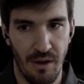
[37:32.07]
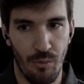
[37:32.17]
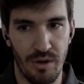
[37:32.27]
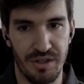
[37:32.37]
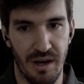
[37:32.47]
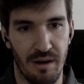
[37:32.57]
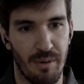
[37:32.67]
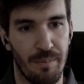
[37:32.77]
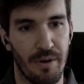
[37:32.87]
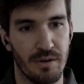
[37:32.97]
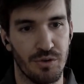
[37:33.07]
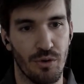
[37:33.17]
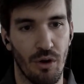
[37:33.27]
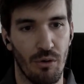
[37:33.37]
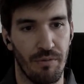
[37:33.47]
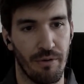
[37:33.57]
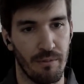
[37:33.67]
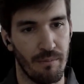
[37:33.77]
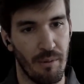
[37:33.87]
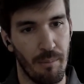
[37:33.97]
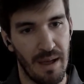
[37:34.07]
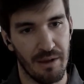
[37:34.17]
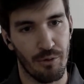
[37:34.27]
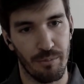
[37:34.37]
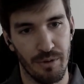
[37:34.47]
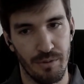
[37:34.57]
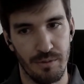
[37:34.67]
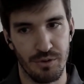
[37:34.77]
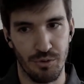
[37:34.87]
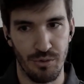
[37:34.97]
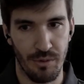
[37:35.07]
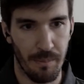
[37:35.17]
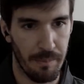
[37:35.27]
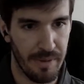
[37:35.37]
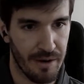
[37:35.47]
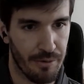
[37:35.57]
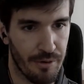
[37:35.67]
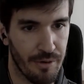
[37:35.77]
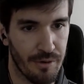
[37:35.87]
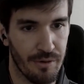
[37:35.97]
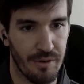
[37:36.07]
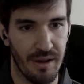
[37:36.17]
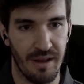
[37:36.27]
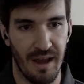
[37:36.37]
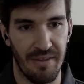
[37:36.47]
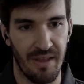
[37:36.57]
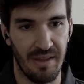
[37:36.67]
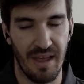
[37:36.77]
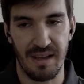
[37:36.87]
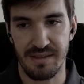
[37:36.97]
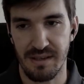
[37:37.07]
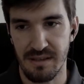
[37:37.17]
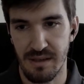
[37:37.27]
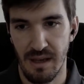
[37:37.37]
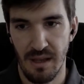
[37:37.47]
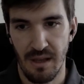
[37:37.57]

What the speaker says: which are prepared to go from macro view to micro analysis.